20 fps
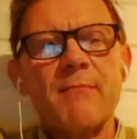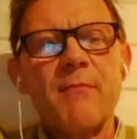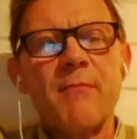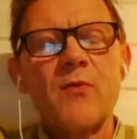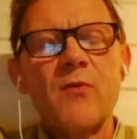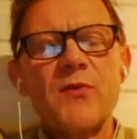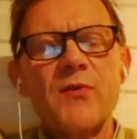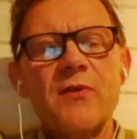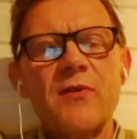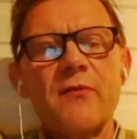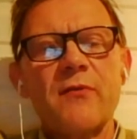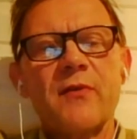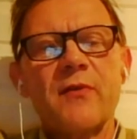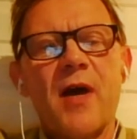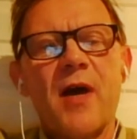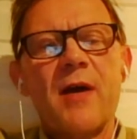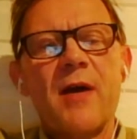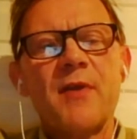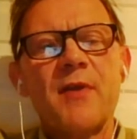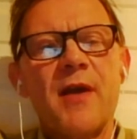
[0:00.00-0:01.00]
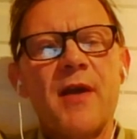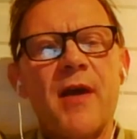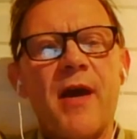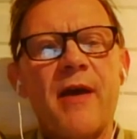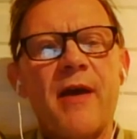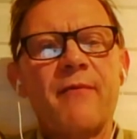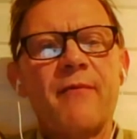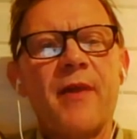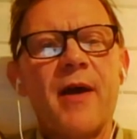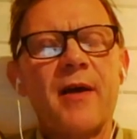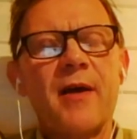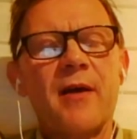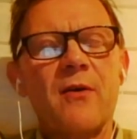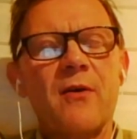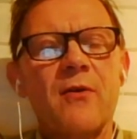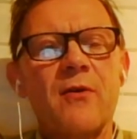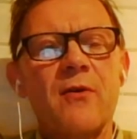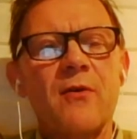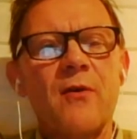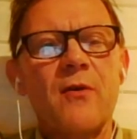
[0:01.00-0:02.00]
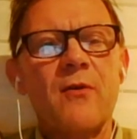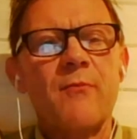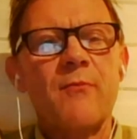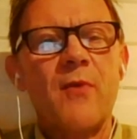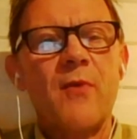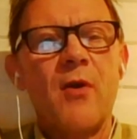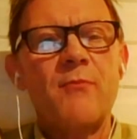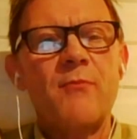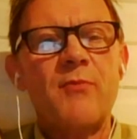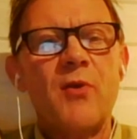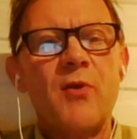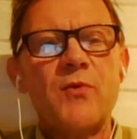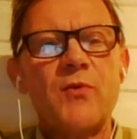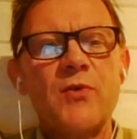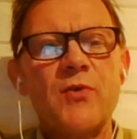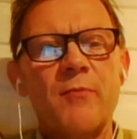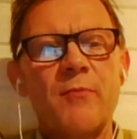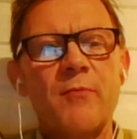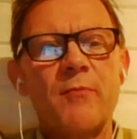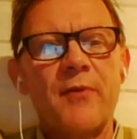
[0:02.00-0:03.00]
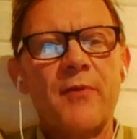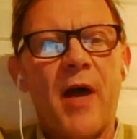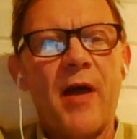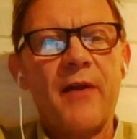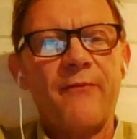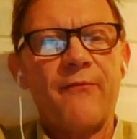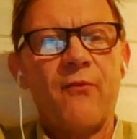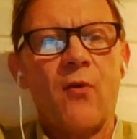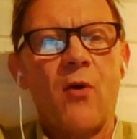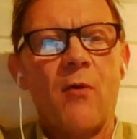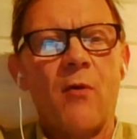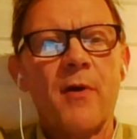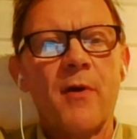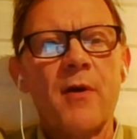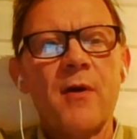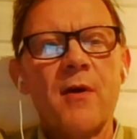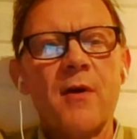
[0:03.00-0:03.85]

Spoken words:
most of the time they have like a mutual platform